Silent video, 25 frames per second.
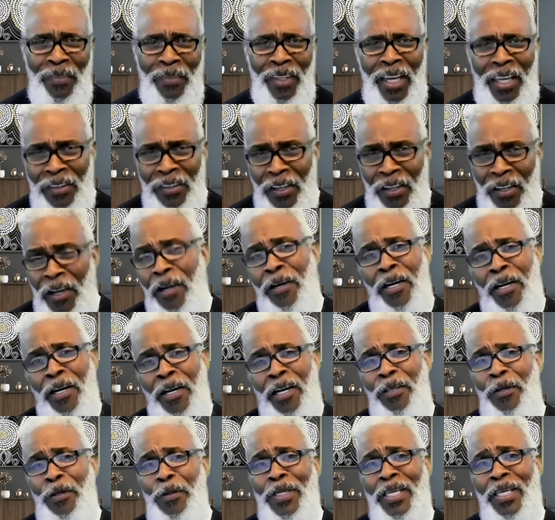And there
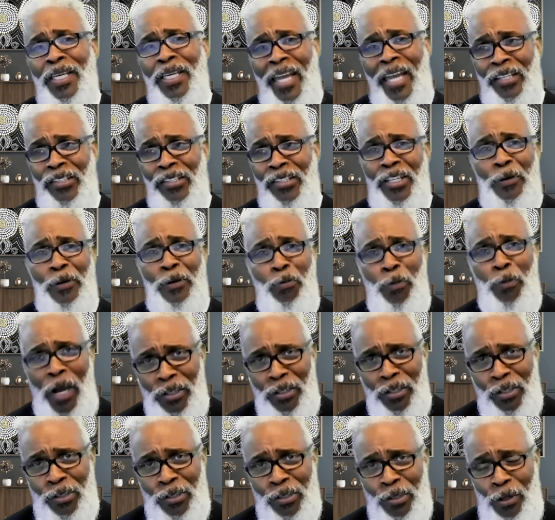you can actually
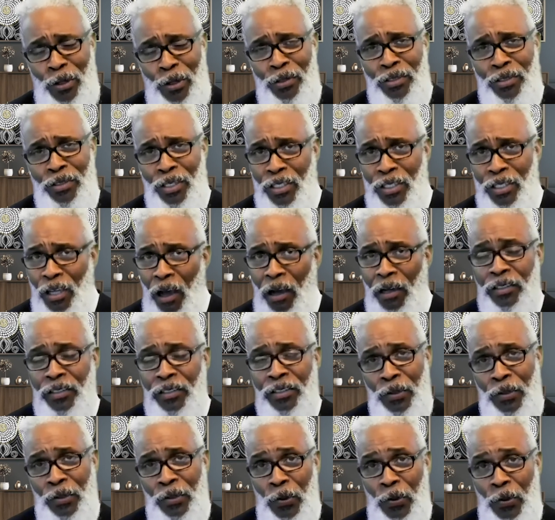register to talk
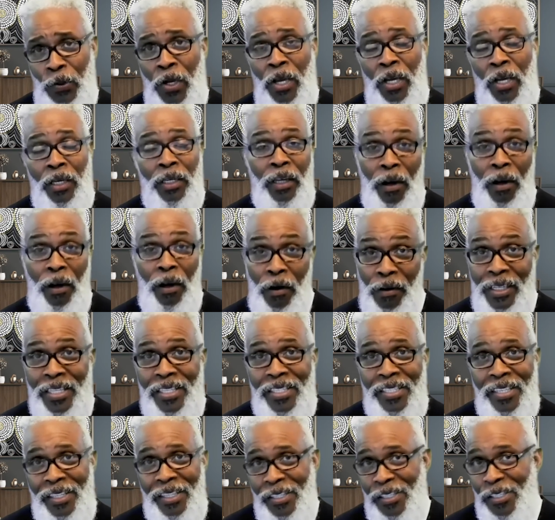to Carolyn
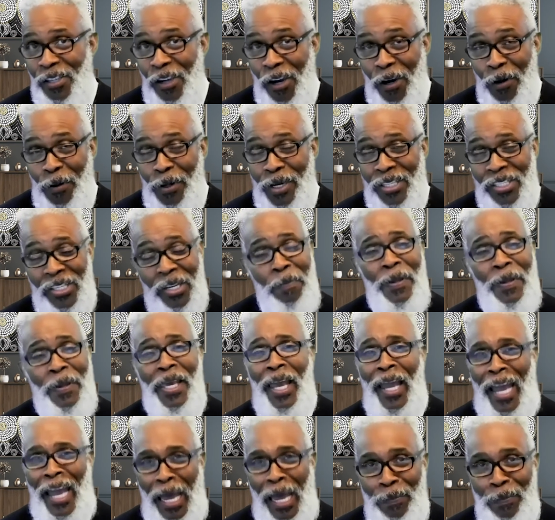Sansari. She'd be
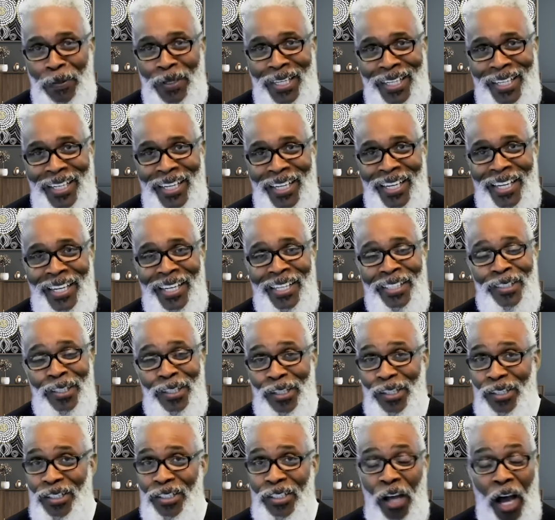happy
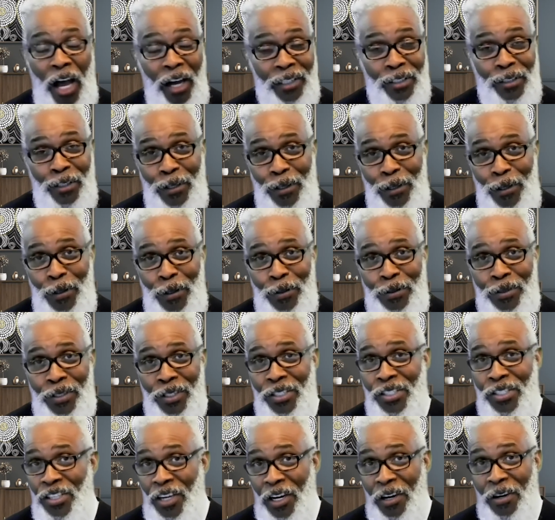to talk to you, to
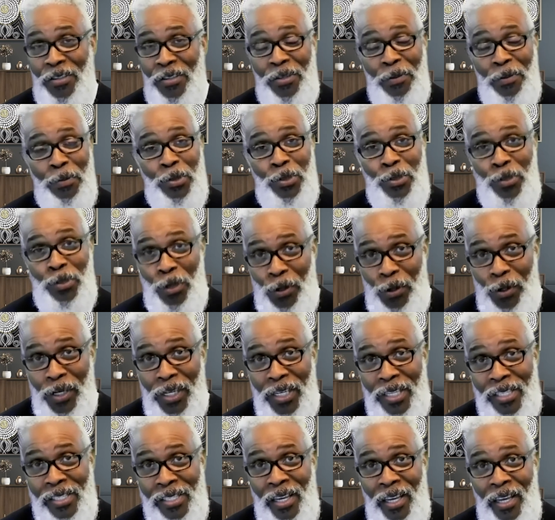share some
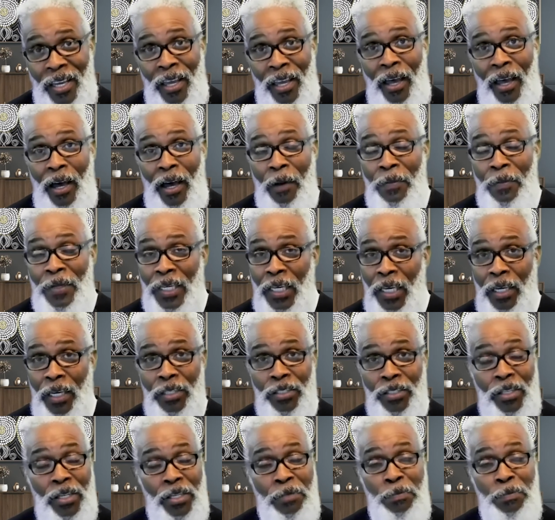stories because
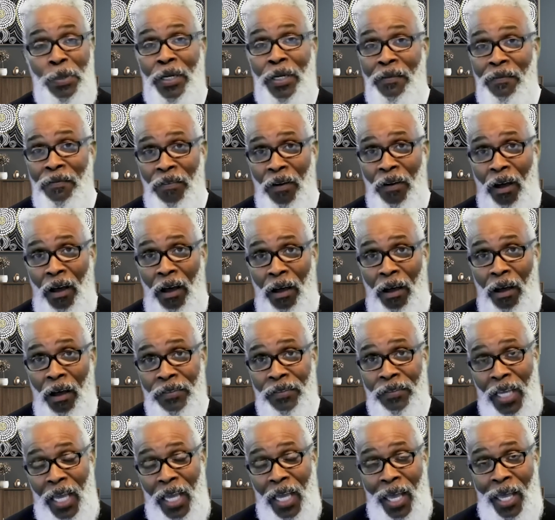she's been
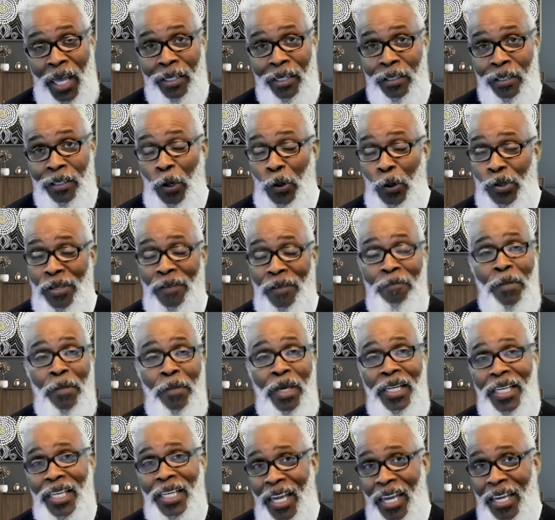involved and knows of
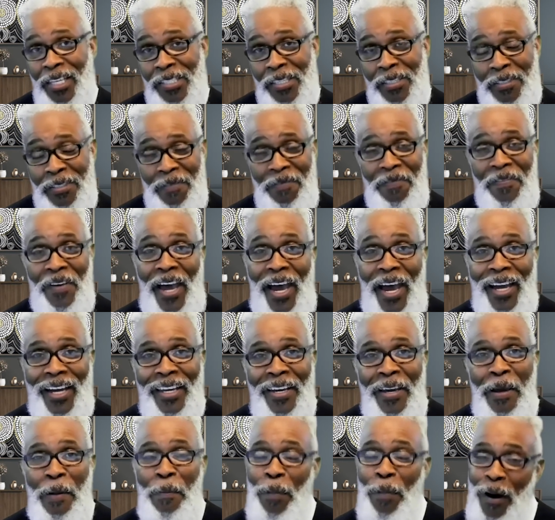many cases. In fact,
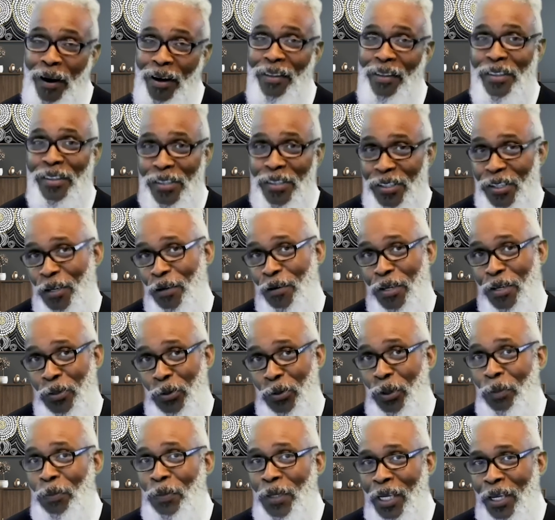part of the series
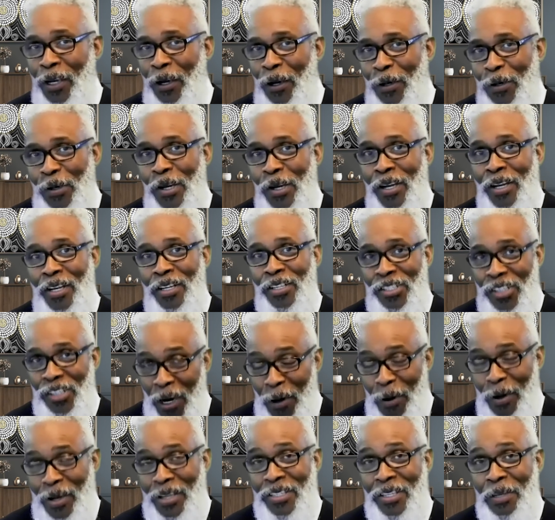will be her
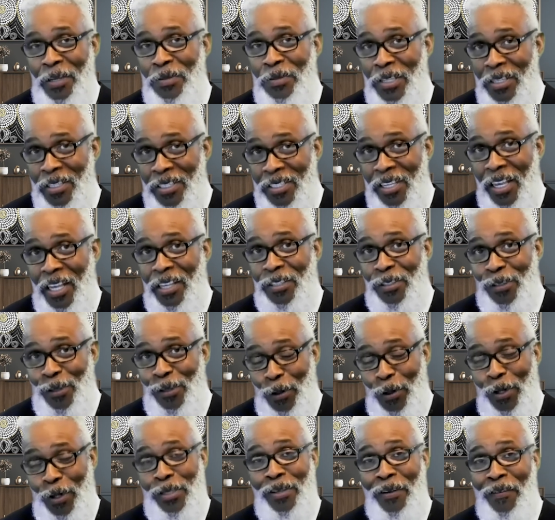sharing some success
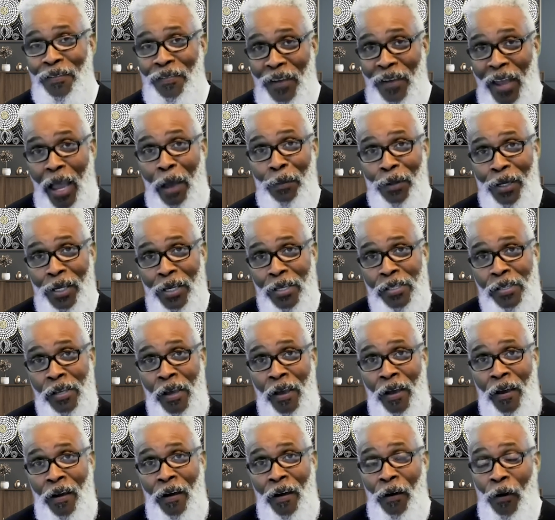stories of families
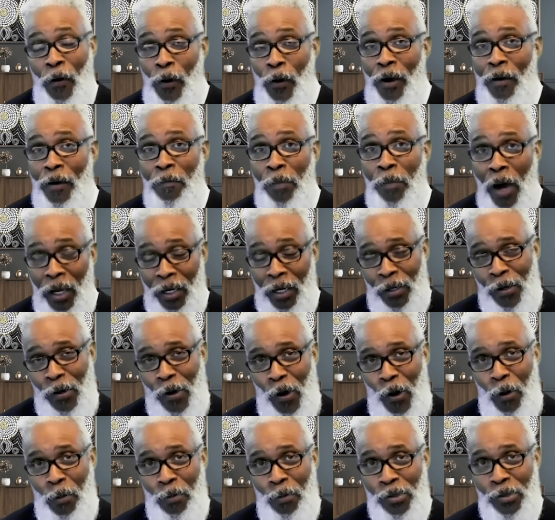who have bought a
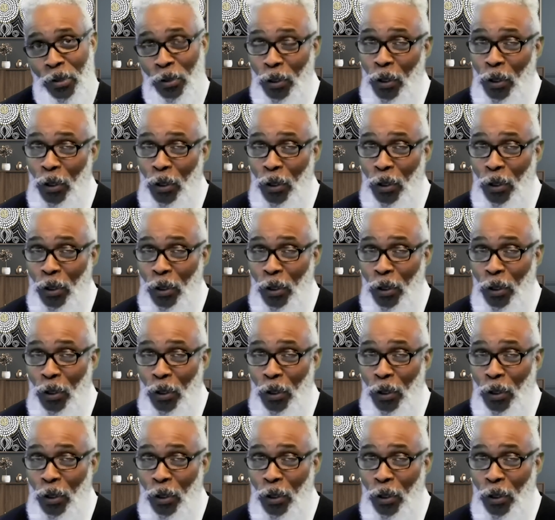home. So